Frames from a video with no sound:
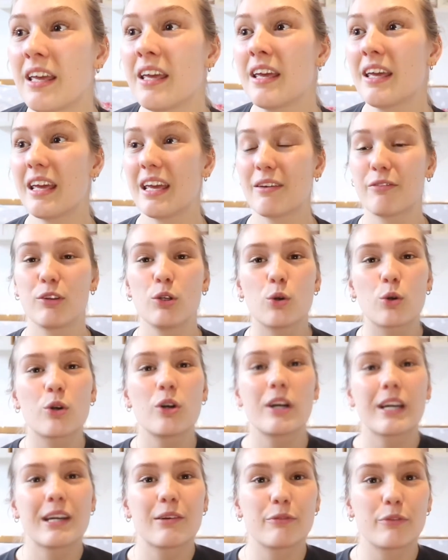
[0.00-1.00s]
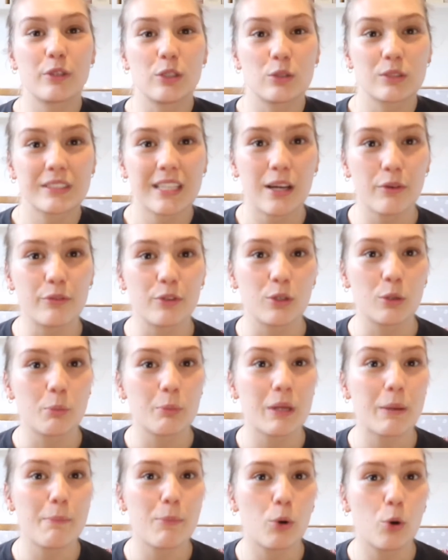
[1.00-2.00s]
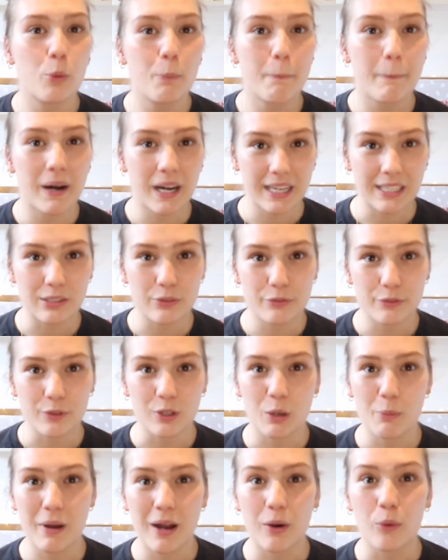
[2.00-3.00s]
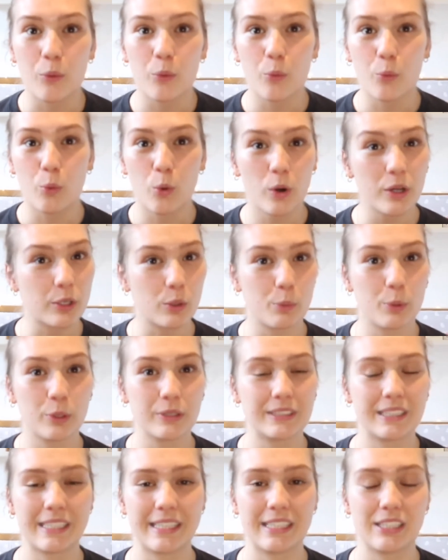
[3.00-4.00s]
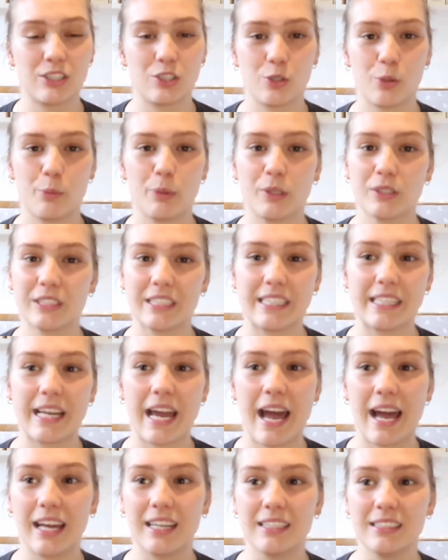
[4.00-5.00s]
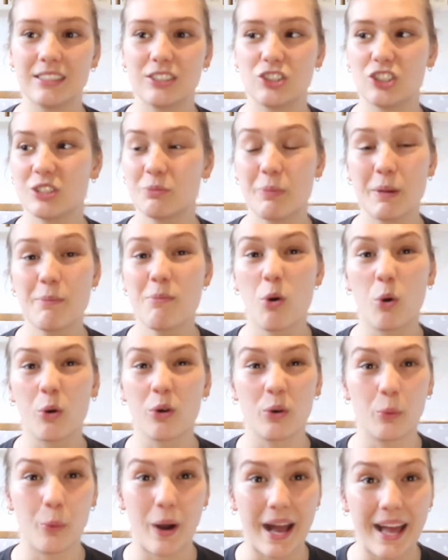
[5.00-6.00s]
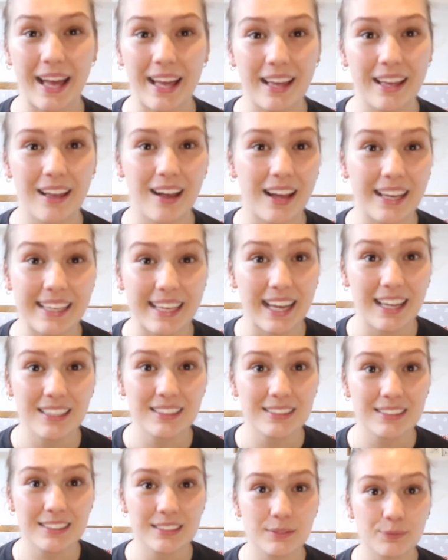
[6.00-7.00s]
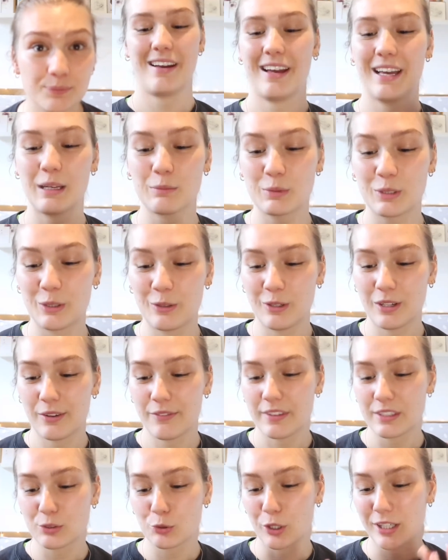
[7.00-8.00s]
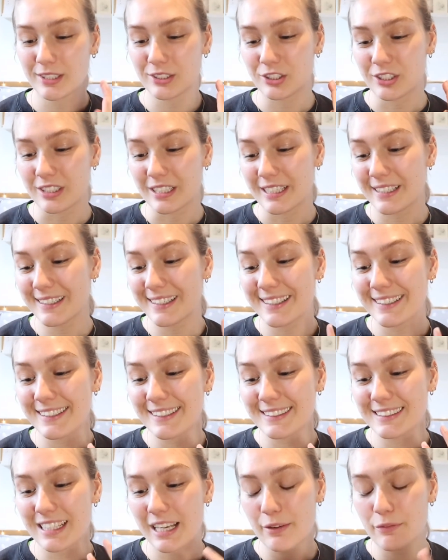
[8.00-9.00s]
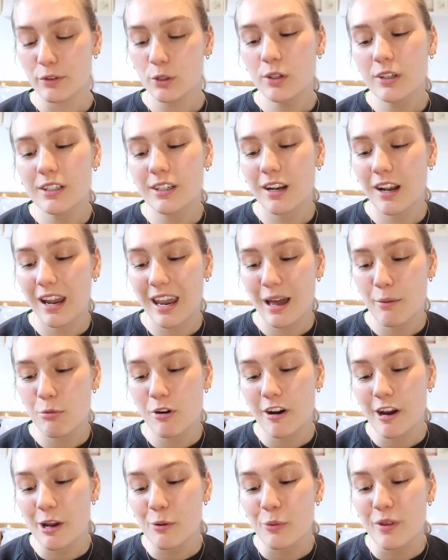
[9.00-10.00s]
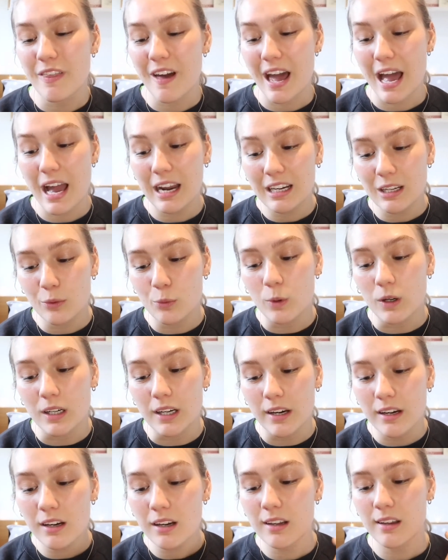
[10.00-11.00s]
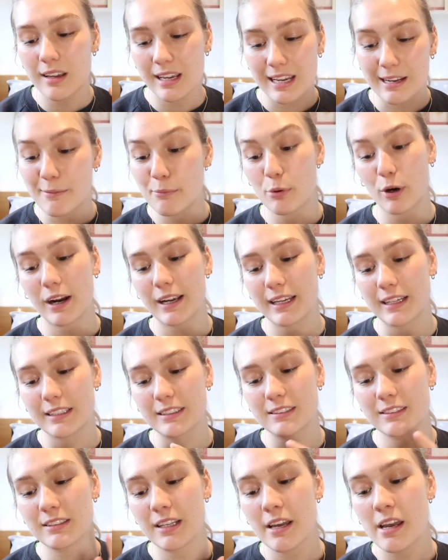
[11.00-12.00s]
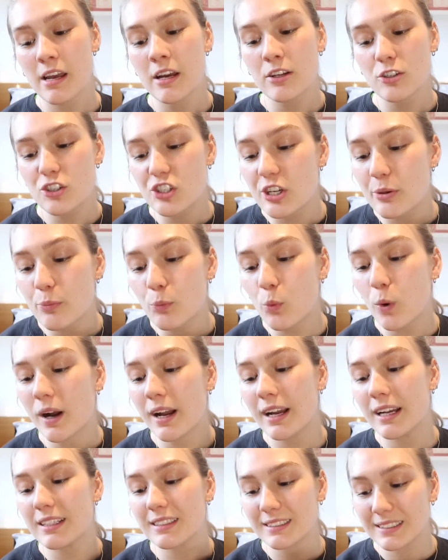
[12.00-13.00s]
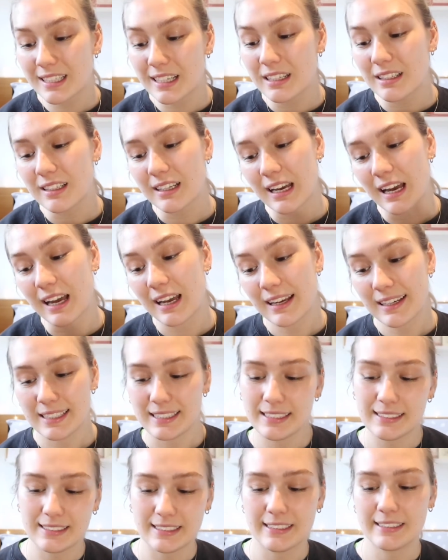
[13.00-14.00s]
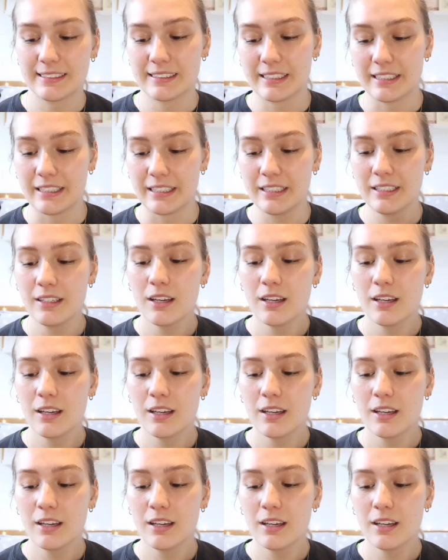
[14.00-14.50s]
if you're cooking for yourself you can be more mindful about what you're putting into your body and just be more aware I guess. I absolutely love this question. It is if you could collaborate with anyone in brackets, gym wear, skincare, etc.